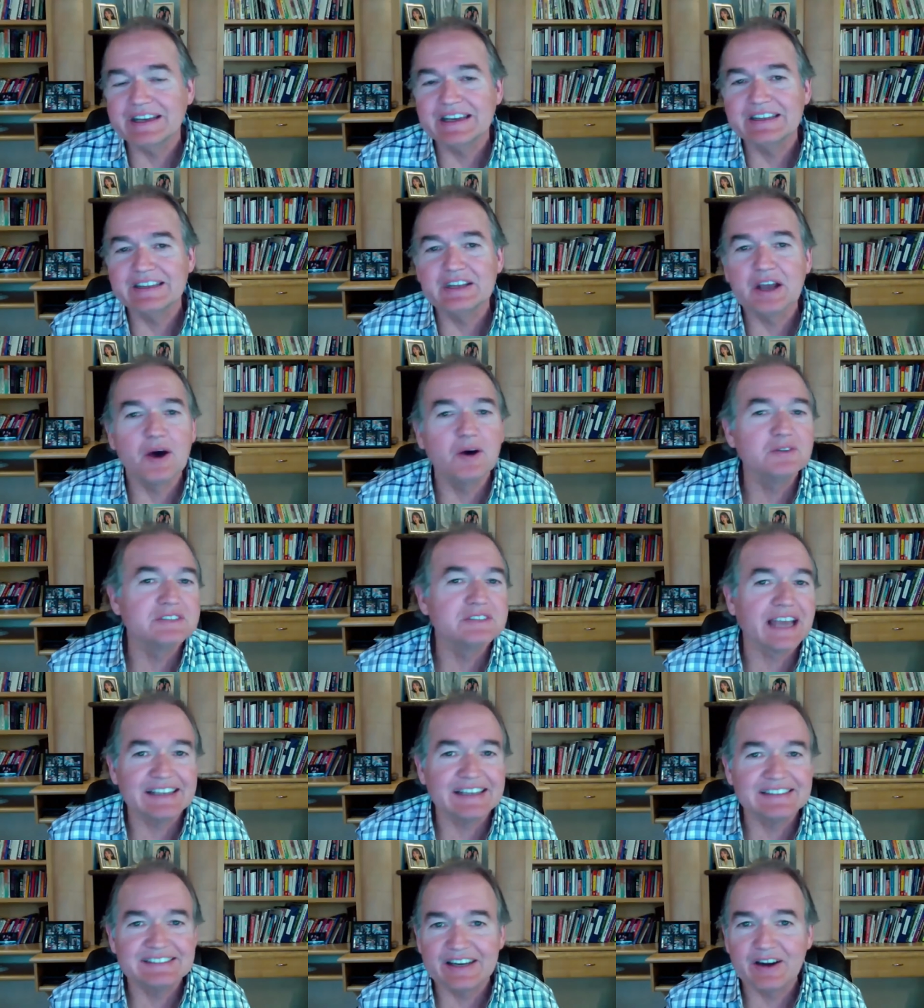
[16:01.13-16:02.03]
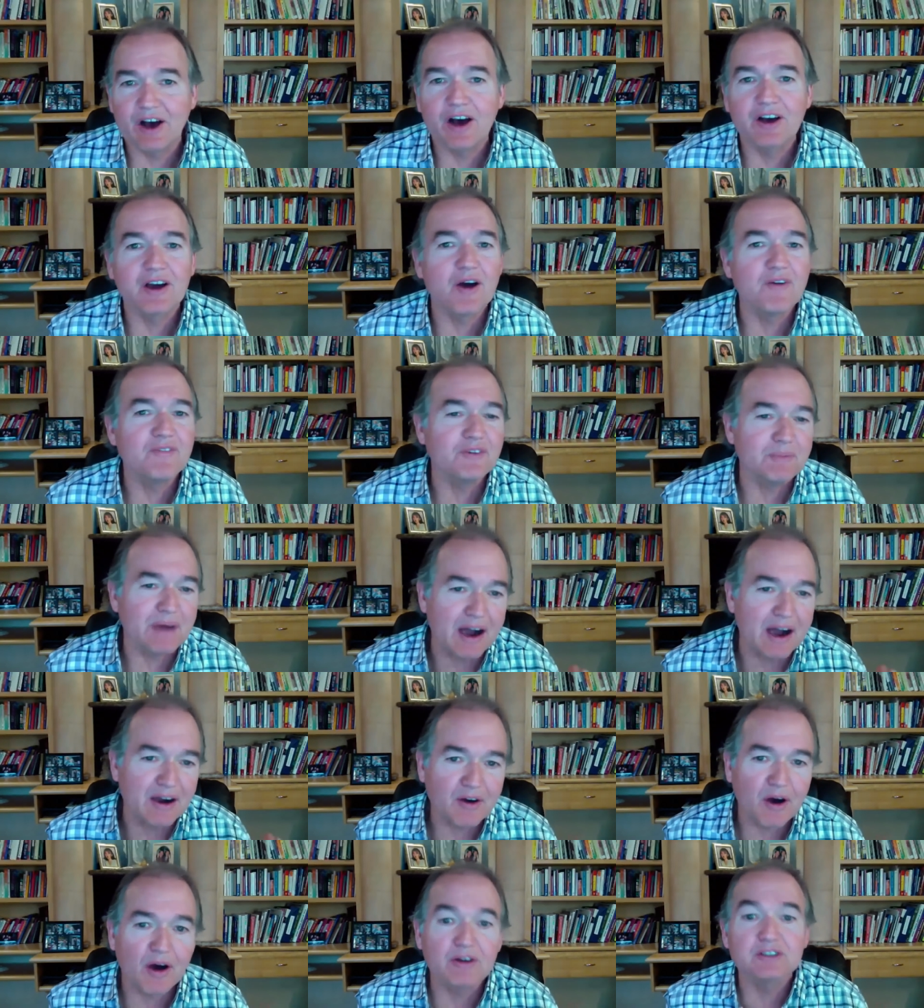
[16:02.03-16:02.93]
in the old days, they'd all go from
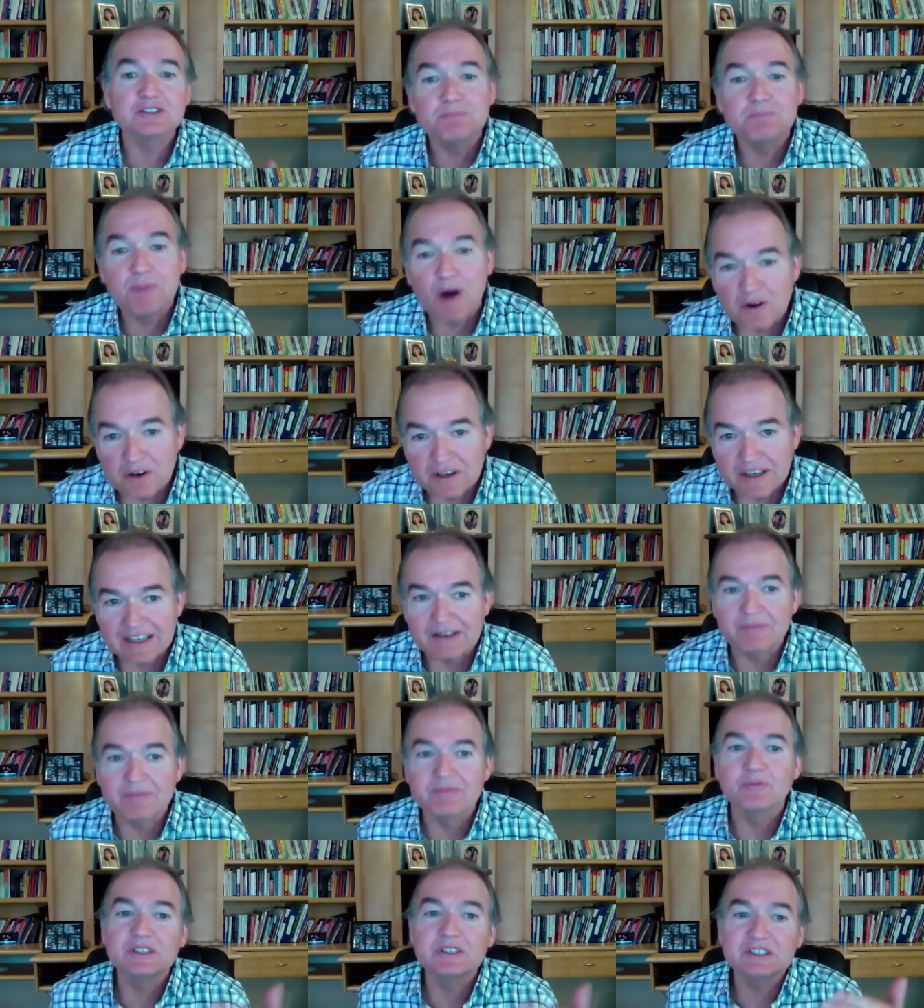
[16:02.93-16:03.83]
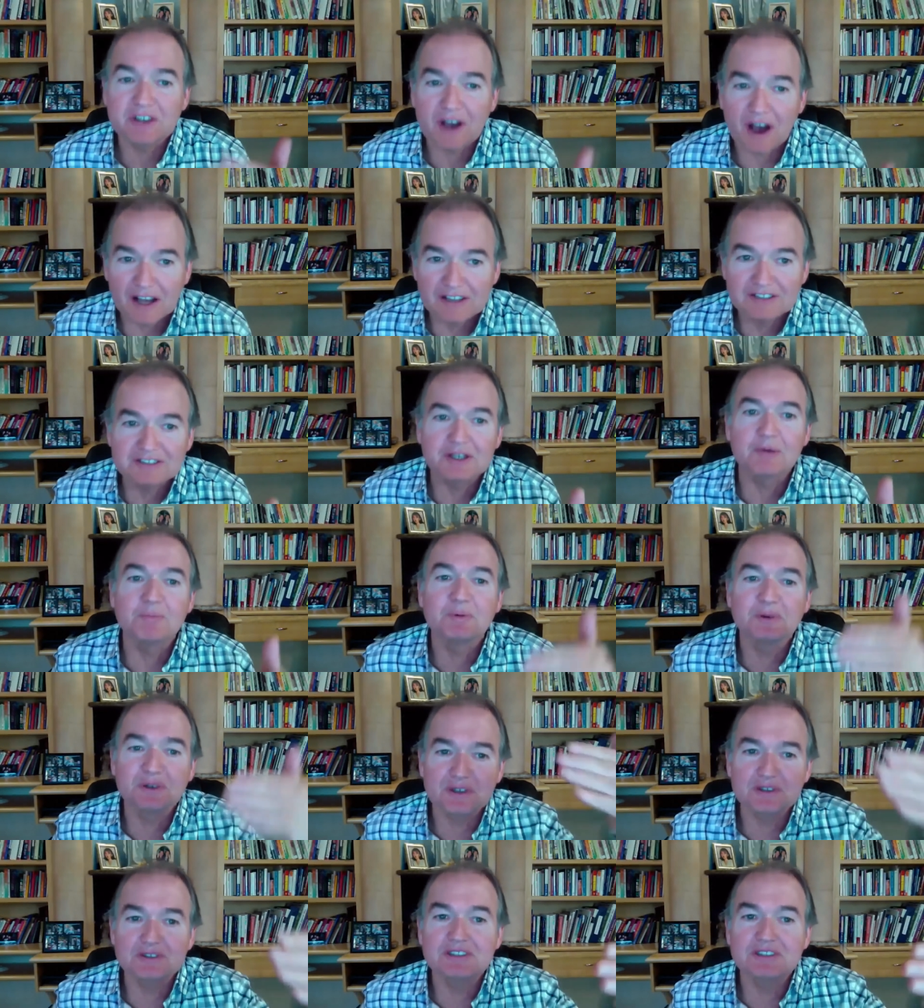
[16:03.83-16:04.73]
alcohol to smoking, which also
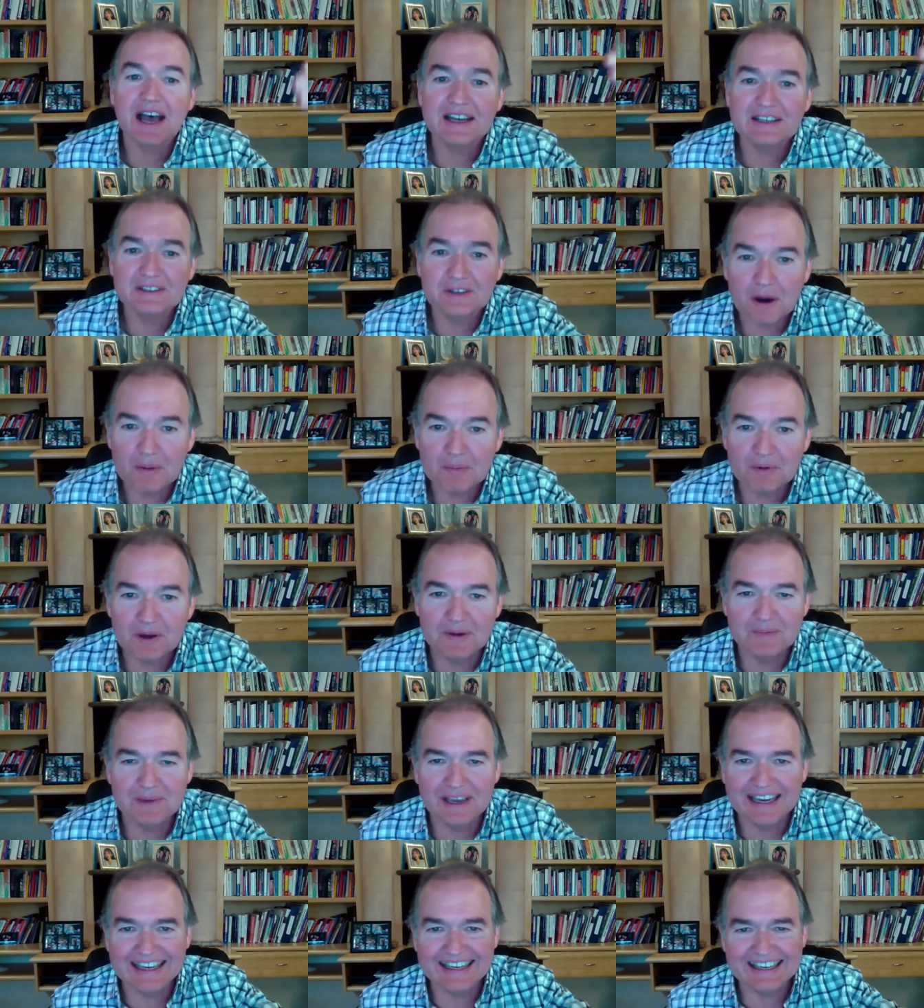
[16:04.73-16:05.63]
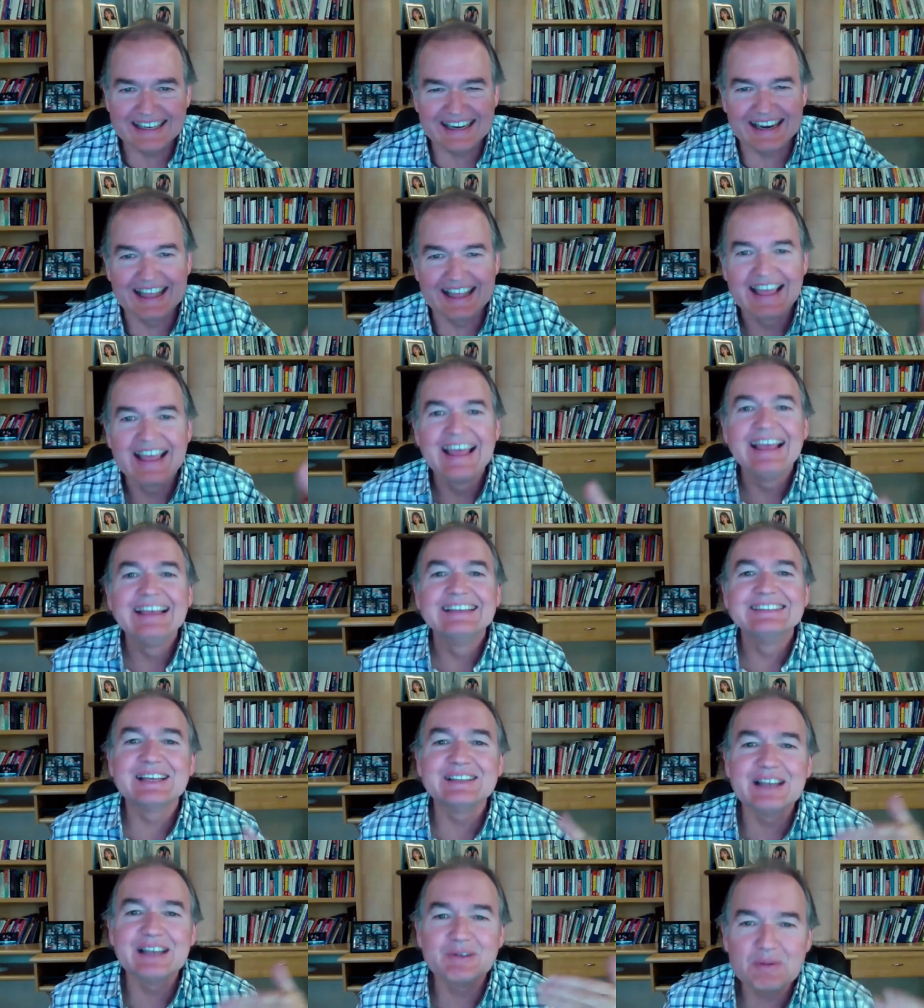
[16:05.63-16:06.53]
produced high dopamine.
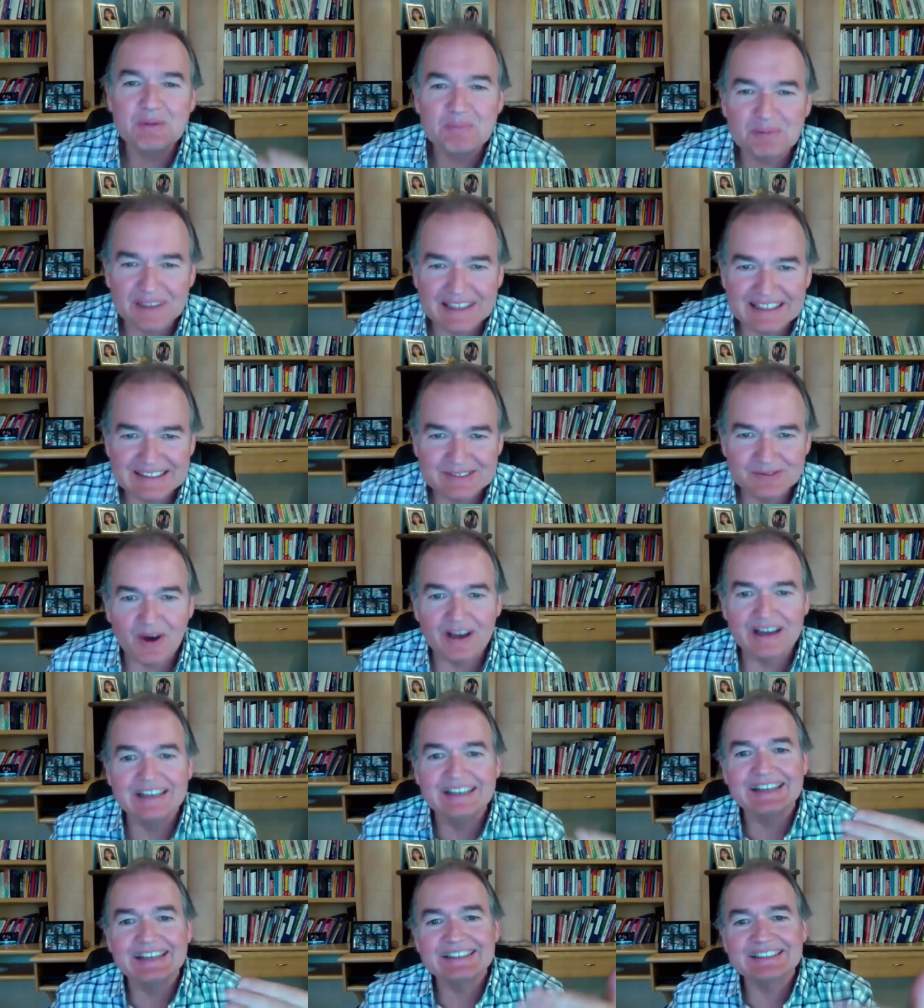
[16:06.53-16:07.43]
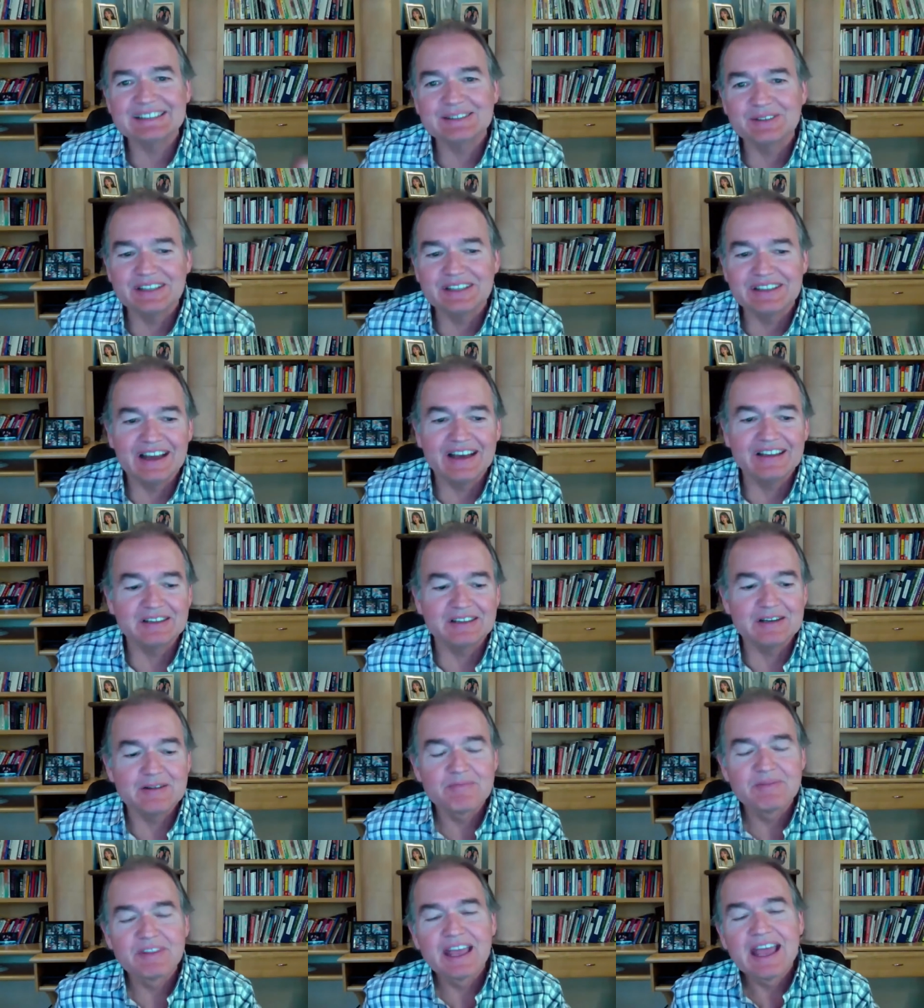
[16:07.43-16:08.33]
So they replaced one addiction with
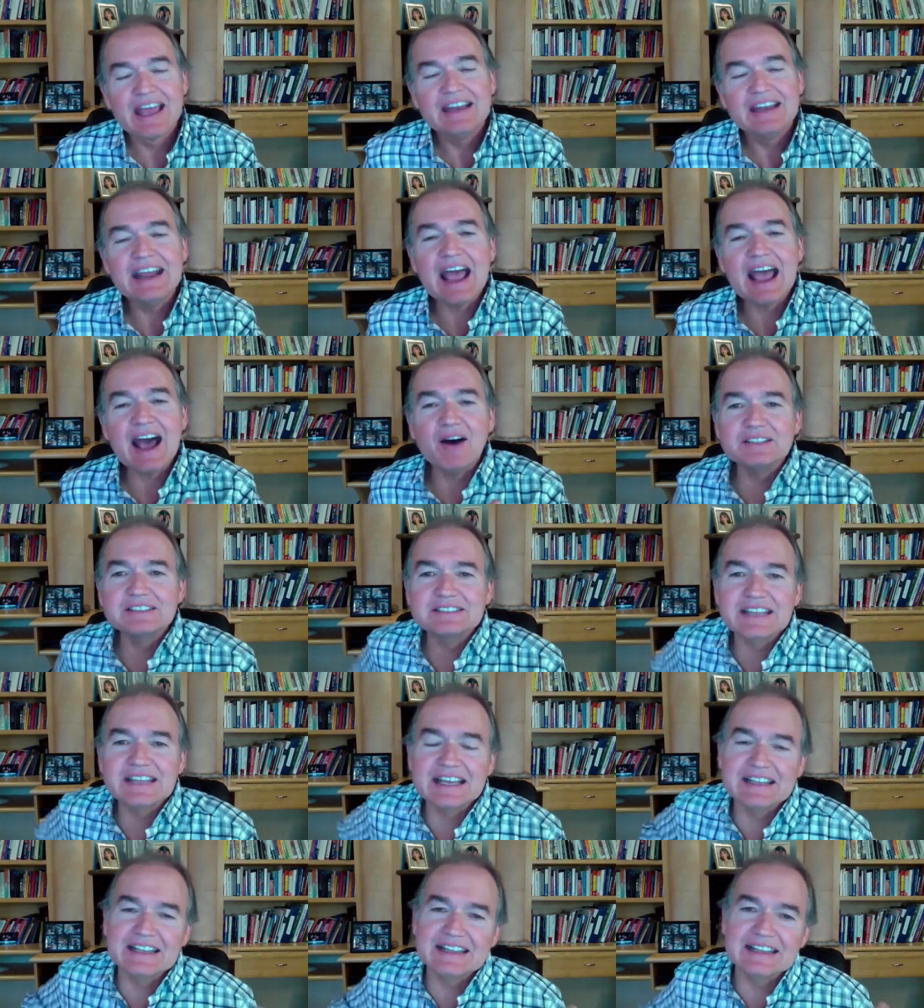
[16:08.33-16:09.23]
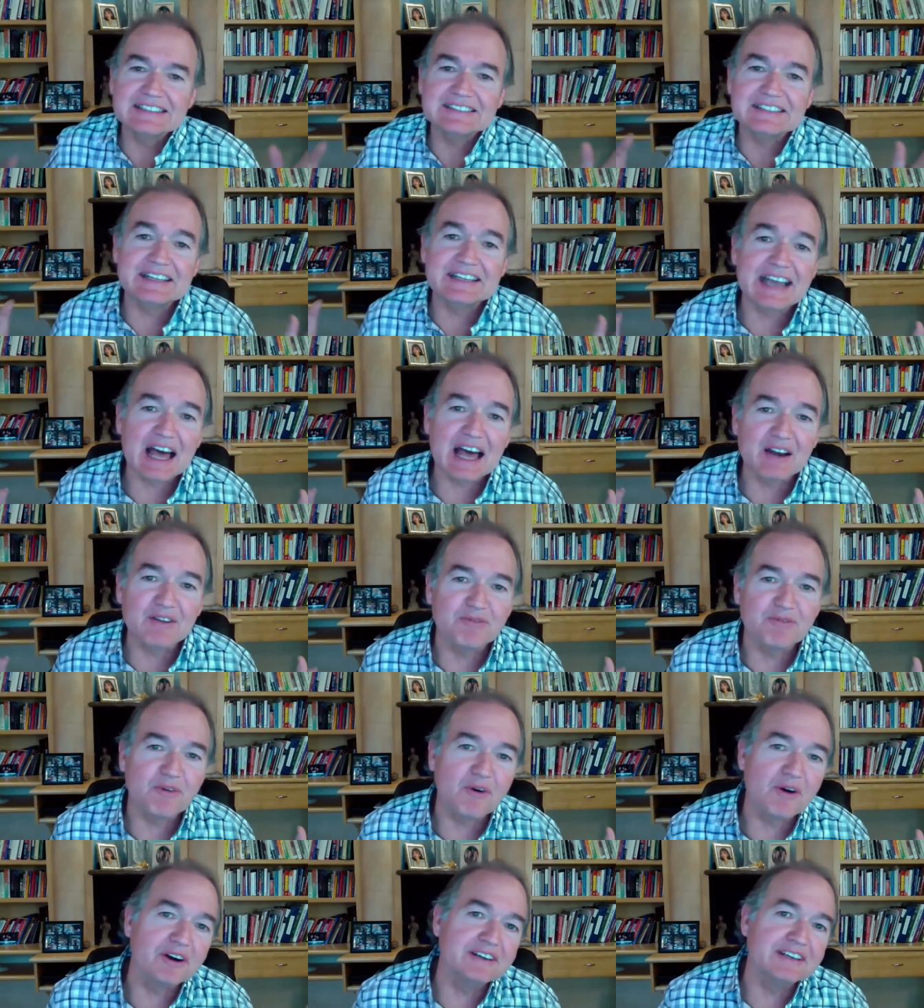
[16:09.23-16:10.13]
another. Now it's, at least in
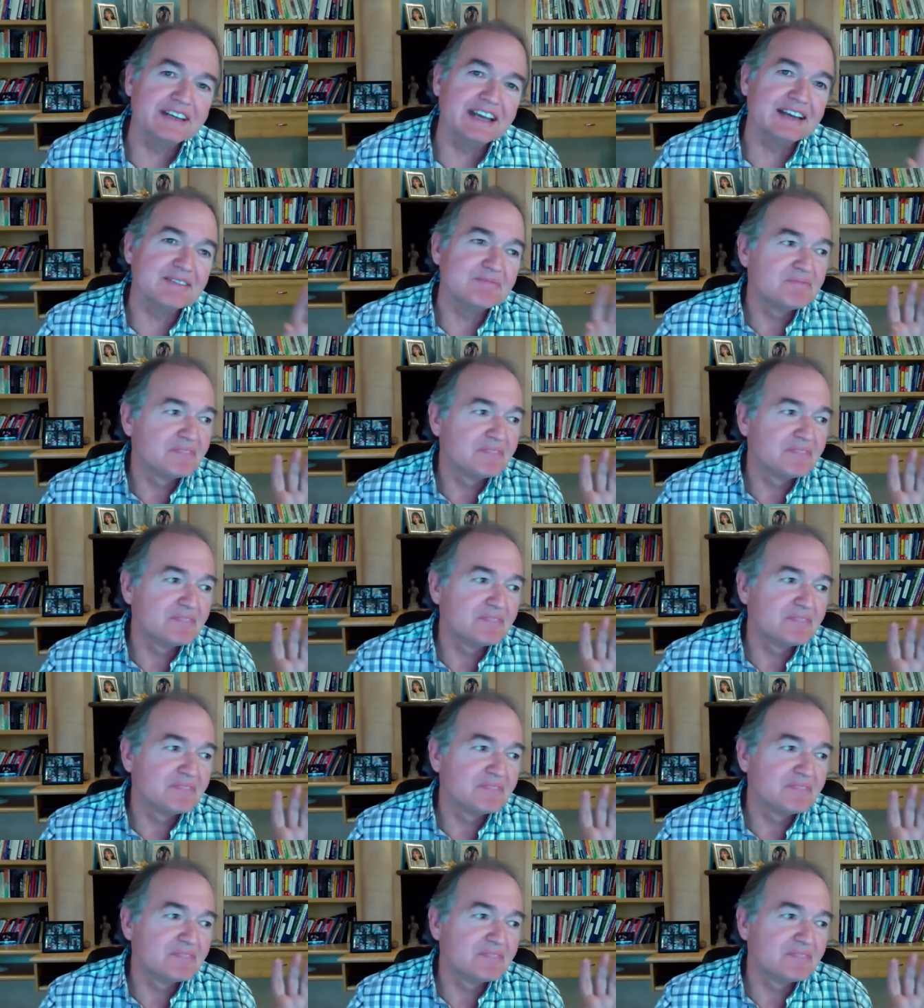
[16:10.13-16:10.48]
California,